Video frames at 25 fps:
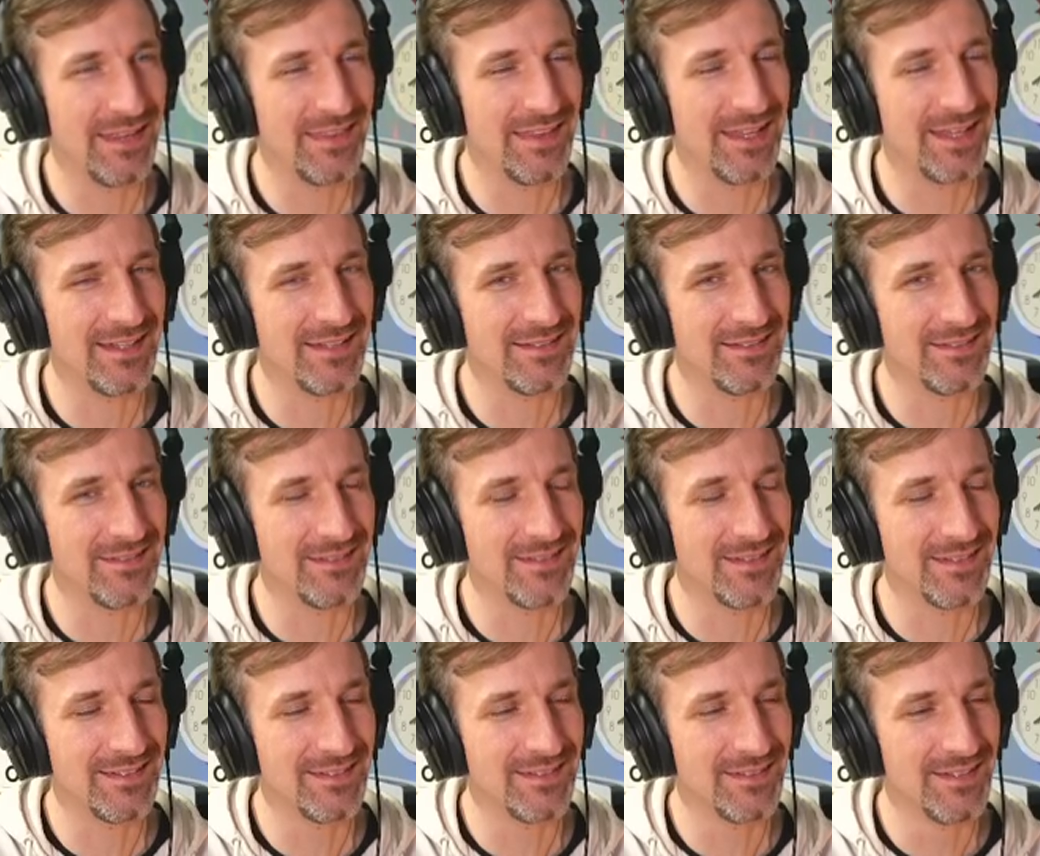then
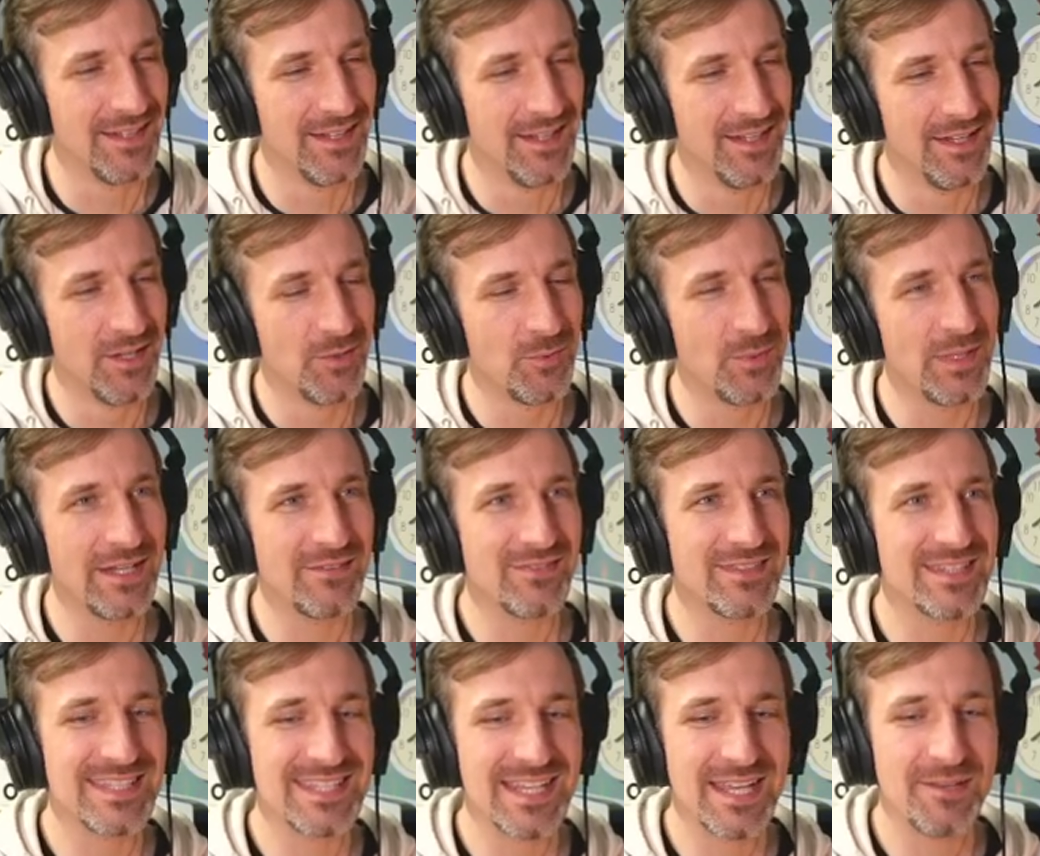we'd have
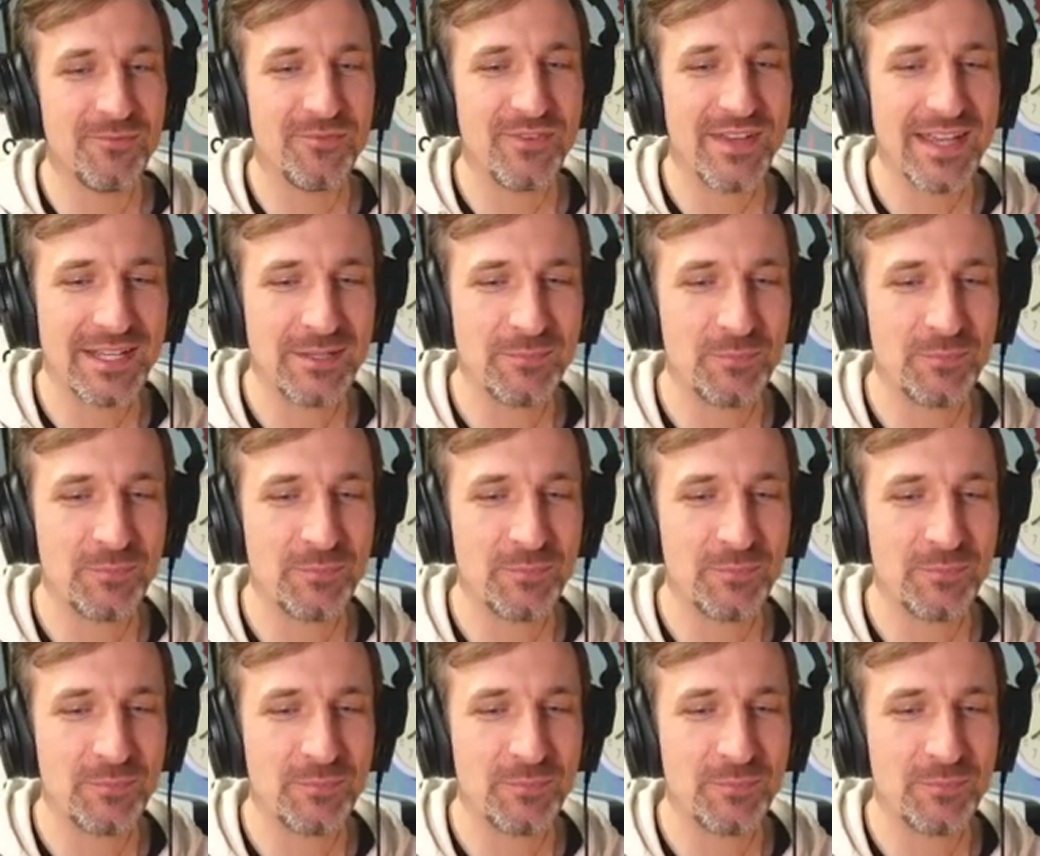the same fucking